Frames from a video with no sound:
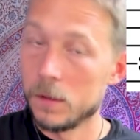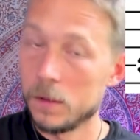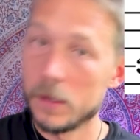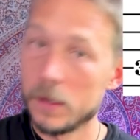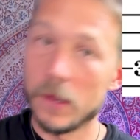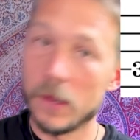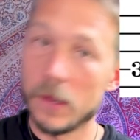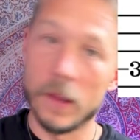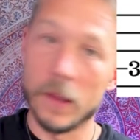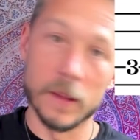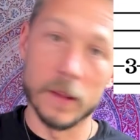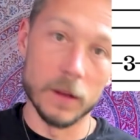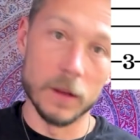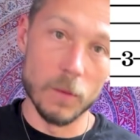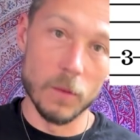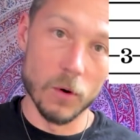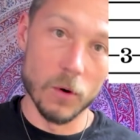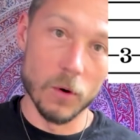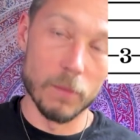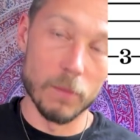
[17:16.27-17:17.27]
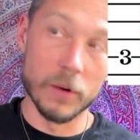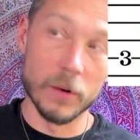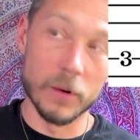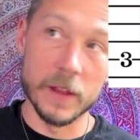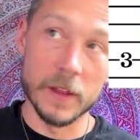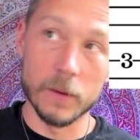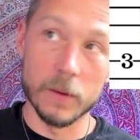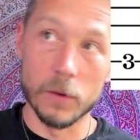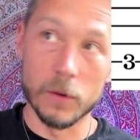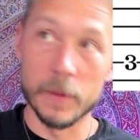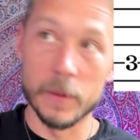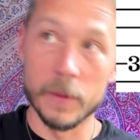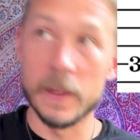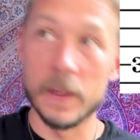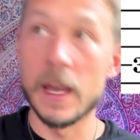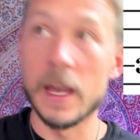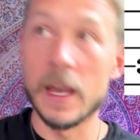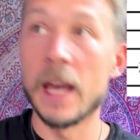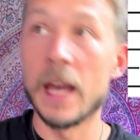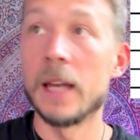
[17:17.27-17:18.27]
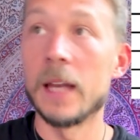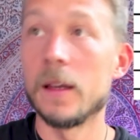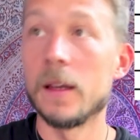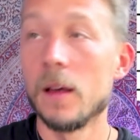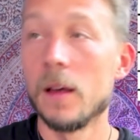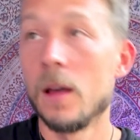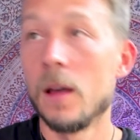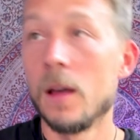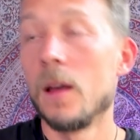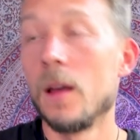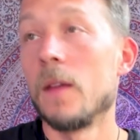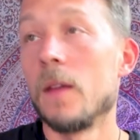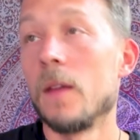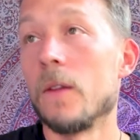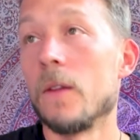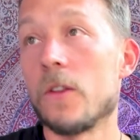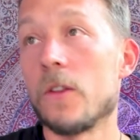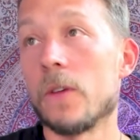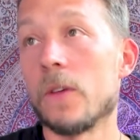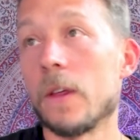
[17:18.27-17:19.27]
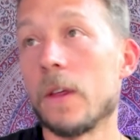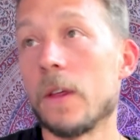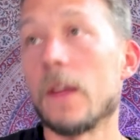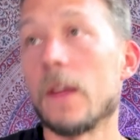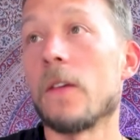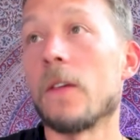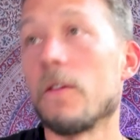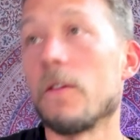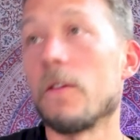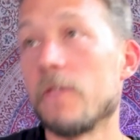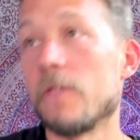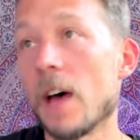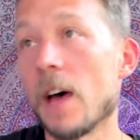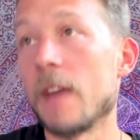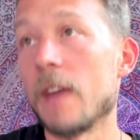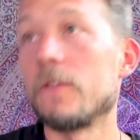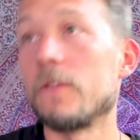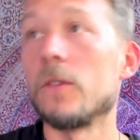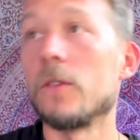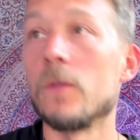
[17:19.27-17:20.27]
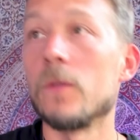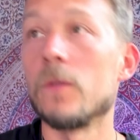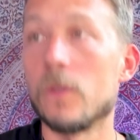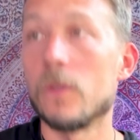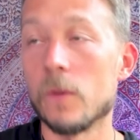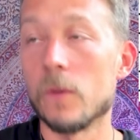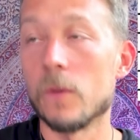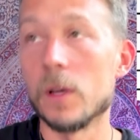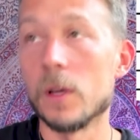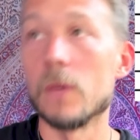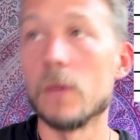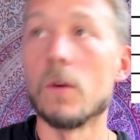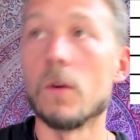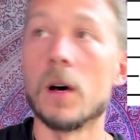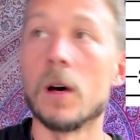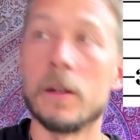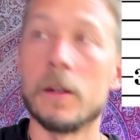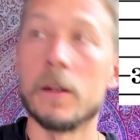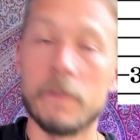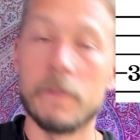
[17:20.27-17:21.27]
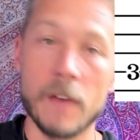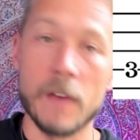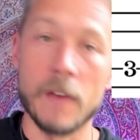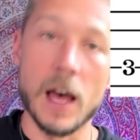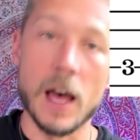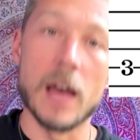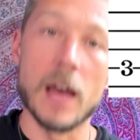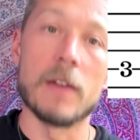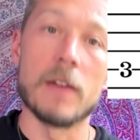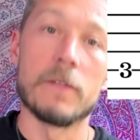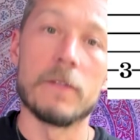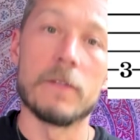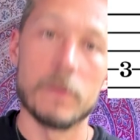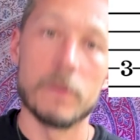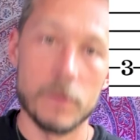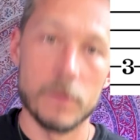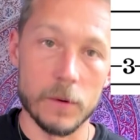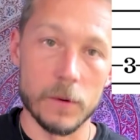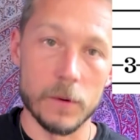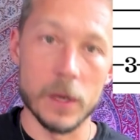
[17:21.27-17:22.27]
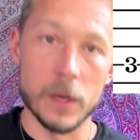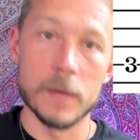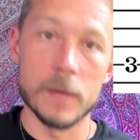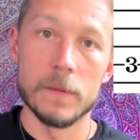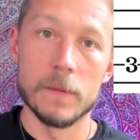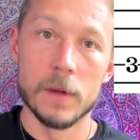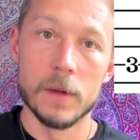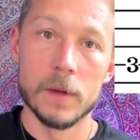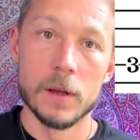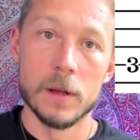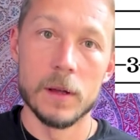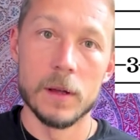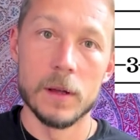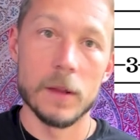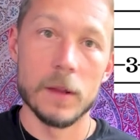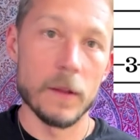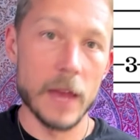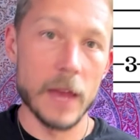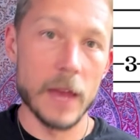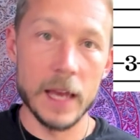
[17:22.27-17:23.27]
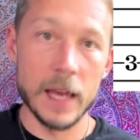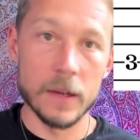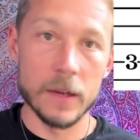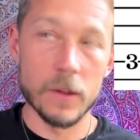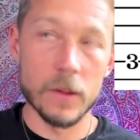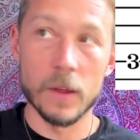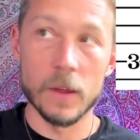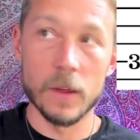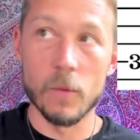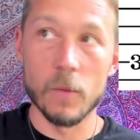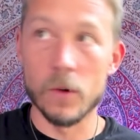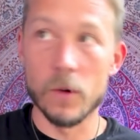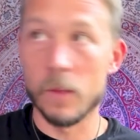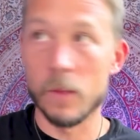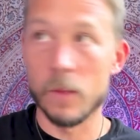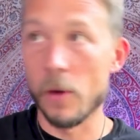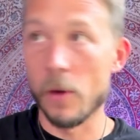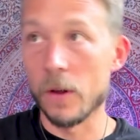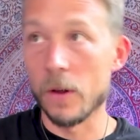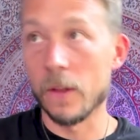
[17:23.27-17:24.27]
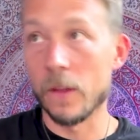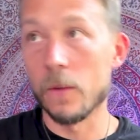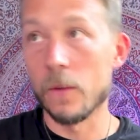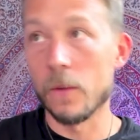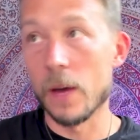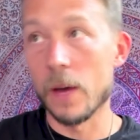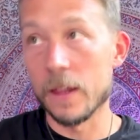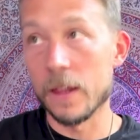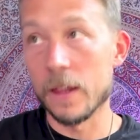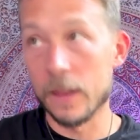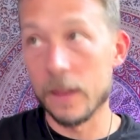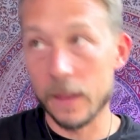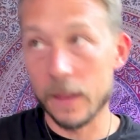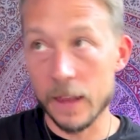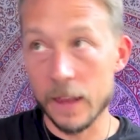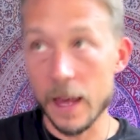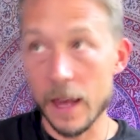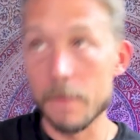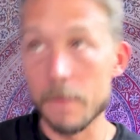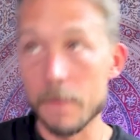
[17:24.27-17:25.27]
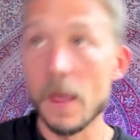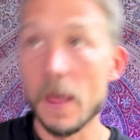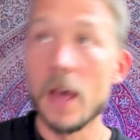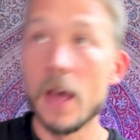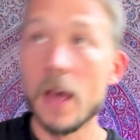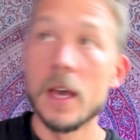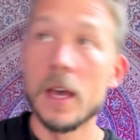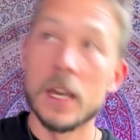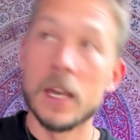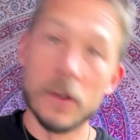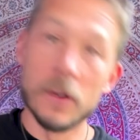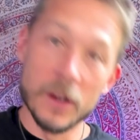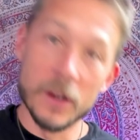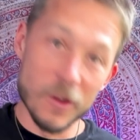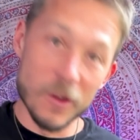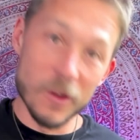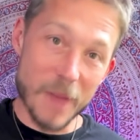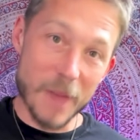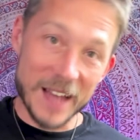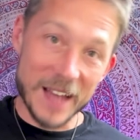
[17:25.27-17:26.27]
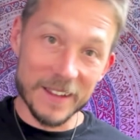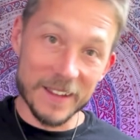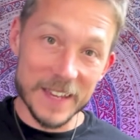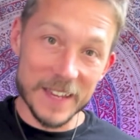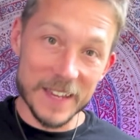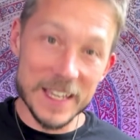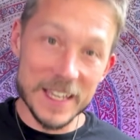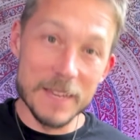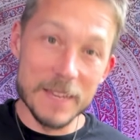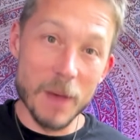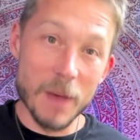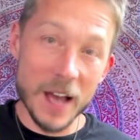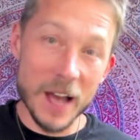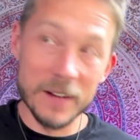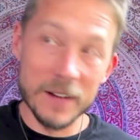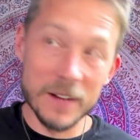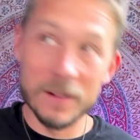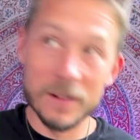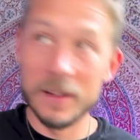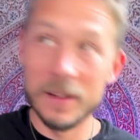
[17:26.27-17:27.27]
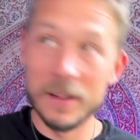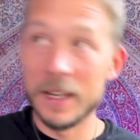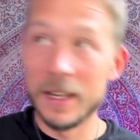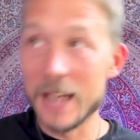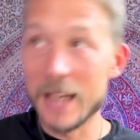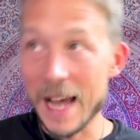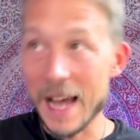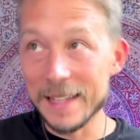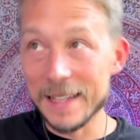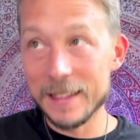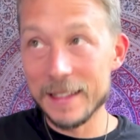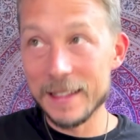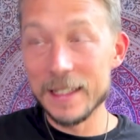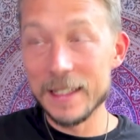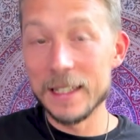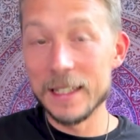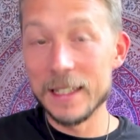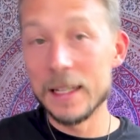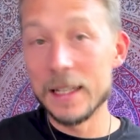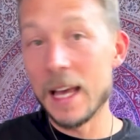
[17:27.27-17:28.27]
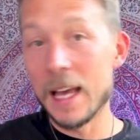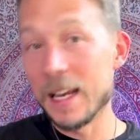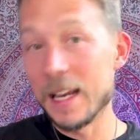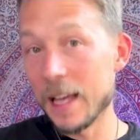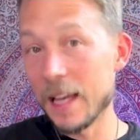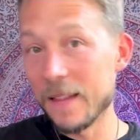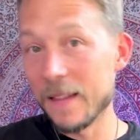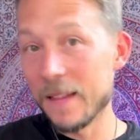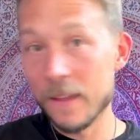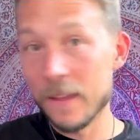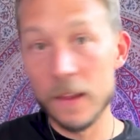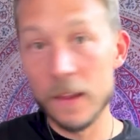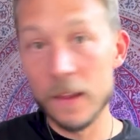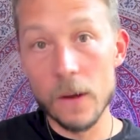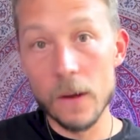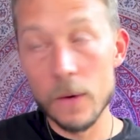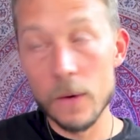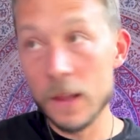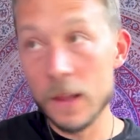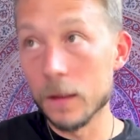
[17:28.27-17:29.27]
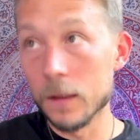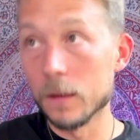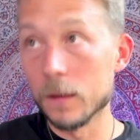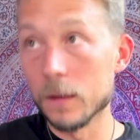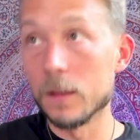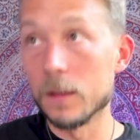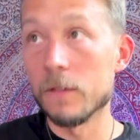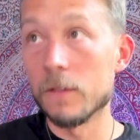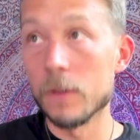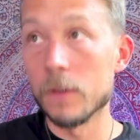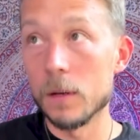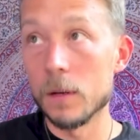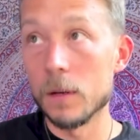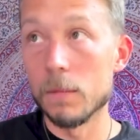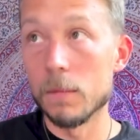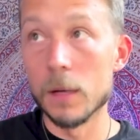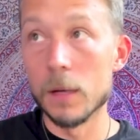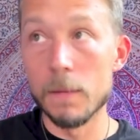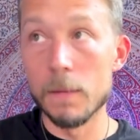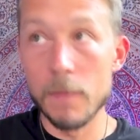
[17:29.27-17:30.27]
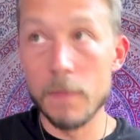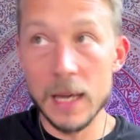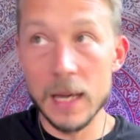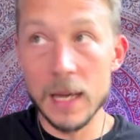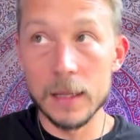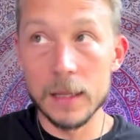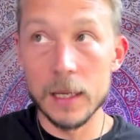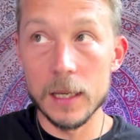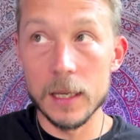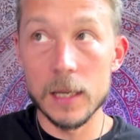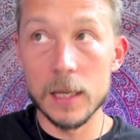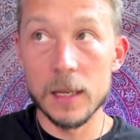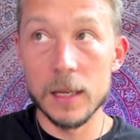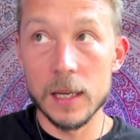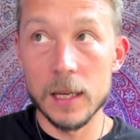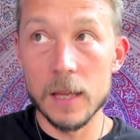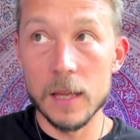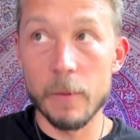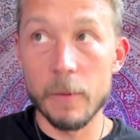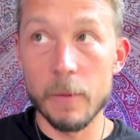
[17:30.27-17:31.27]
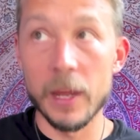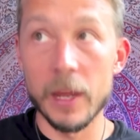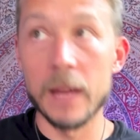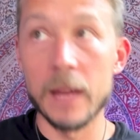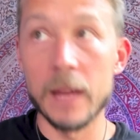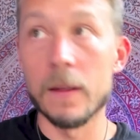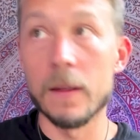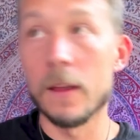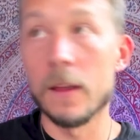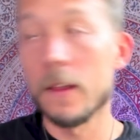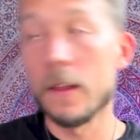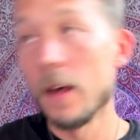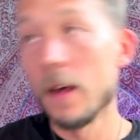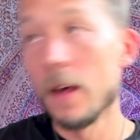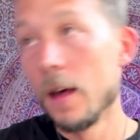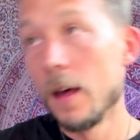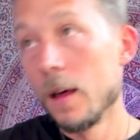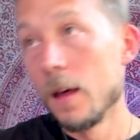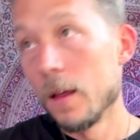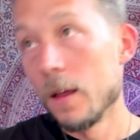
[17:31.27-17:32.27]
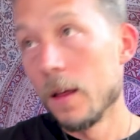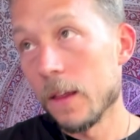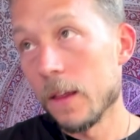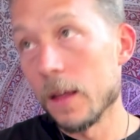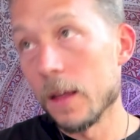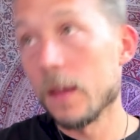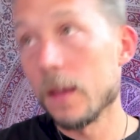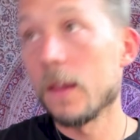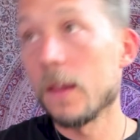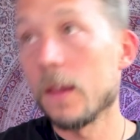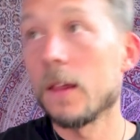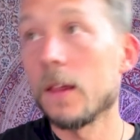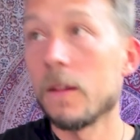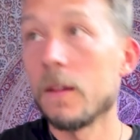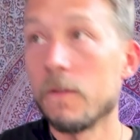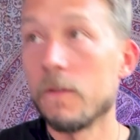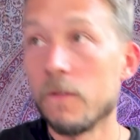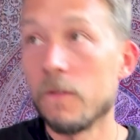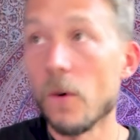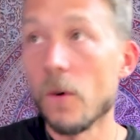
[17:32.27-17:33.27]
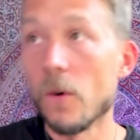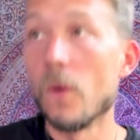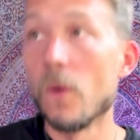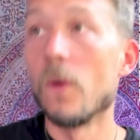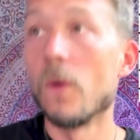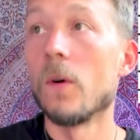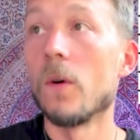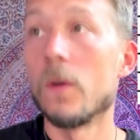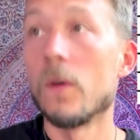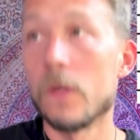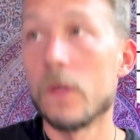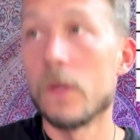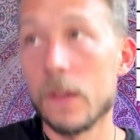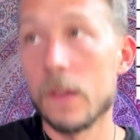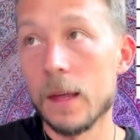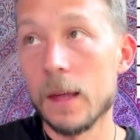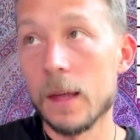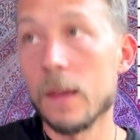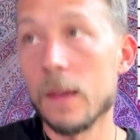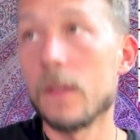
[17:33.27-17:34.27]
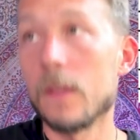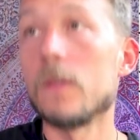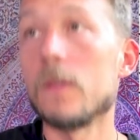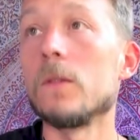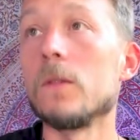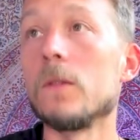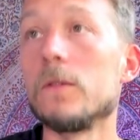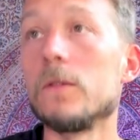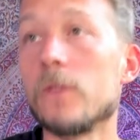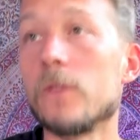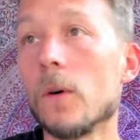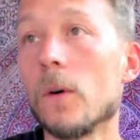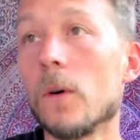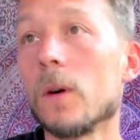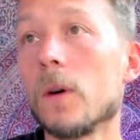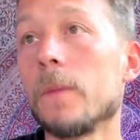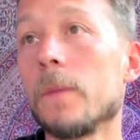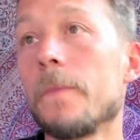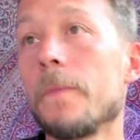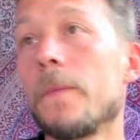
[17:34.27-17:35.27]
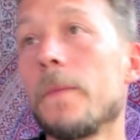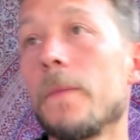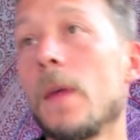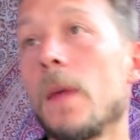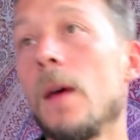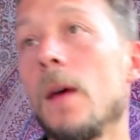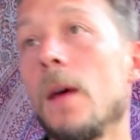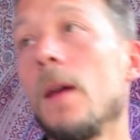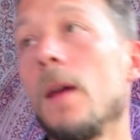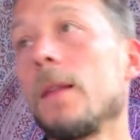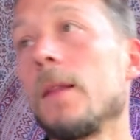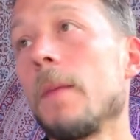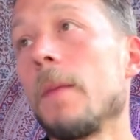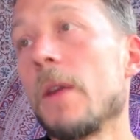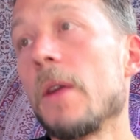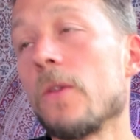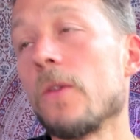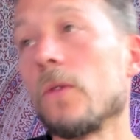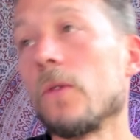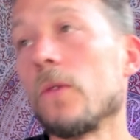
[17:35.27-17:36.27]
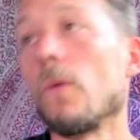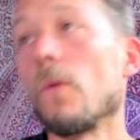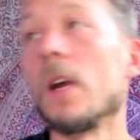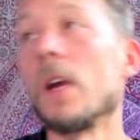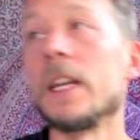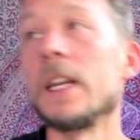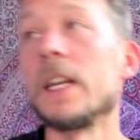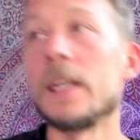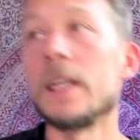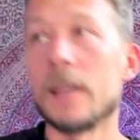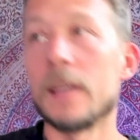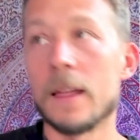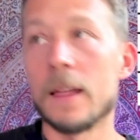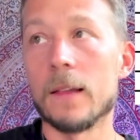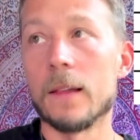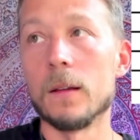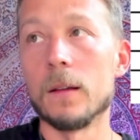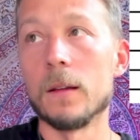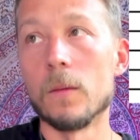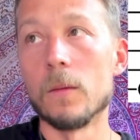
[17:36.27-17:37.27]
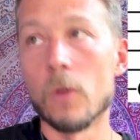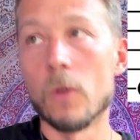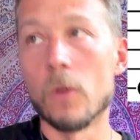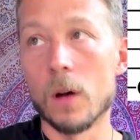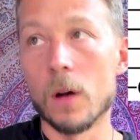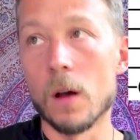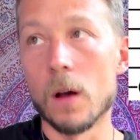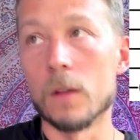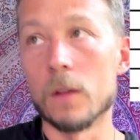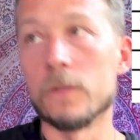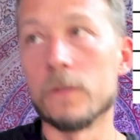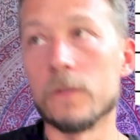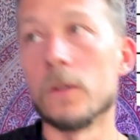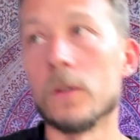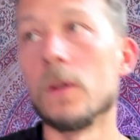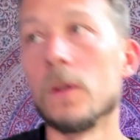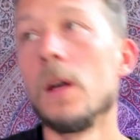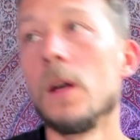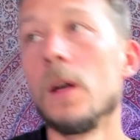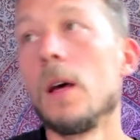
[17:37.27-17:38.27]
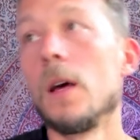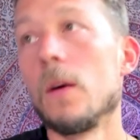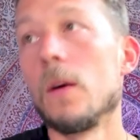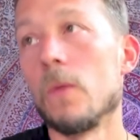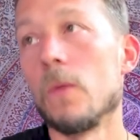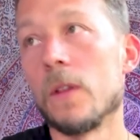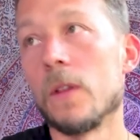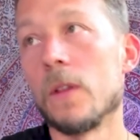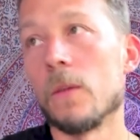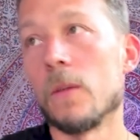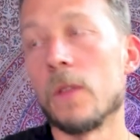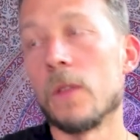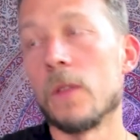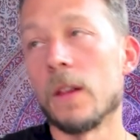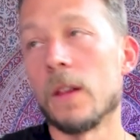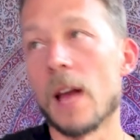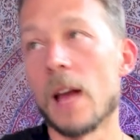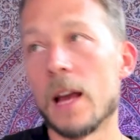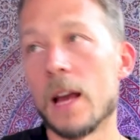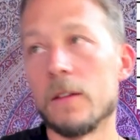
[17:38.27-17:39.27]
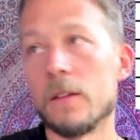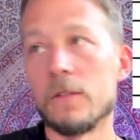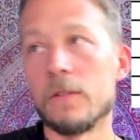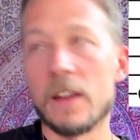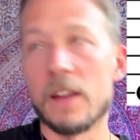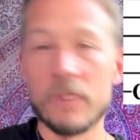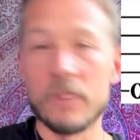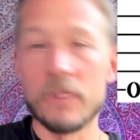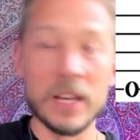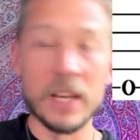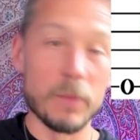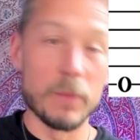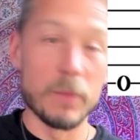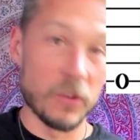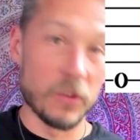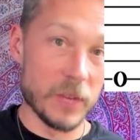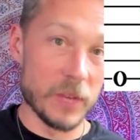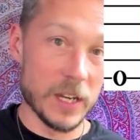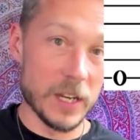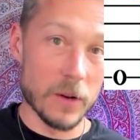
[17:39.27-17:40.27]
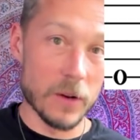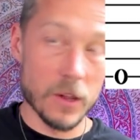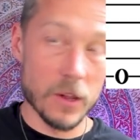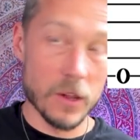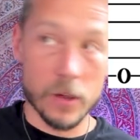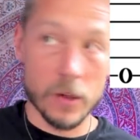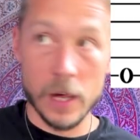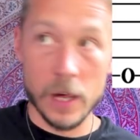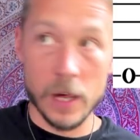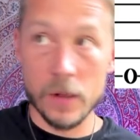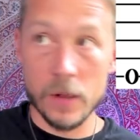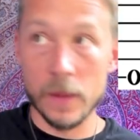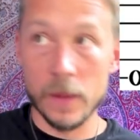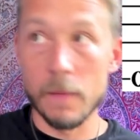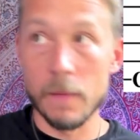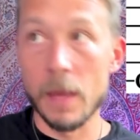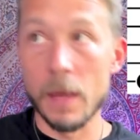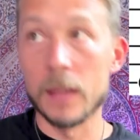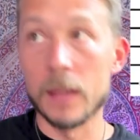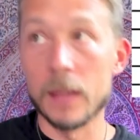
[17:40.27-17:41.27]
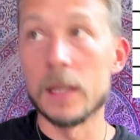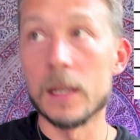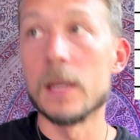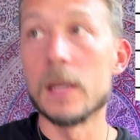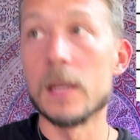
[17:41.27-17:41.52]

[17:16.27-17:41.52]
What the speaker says: Just a little more breathing room at the end. The string sets are 5-2-3-1-5-3. So the end is just more sparse, otherwise it's the same. Here he goes back to the E minor in 19, and again, this is always a little different, but mainly he's playing this. 6-4-6-2-4. Then measure 20 gets a little more colorful with a lot of, every in-between note he's changing the melody.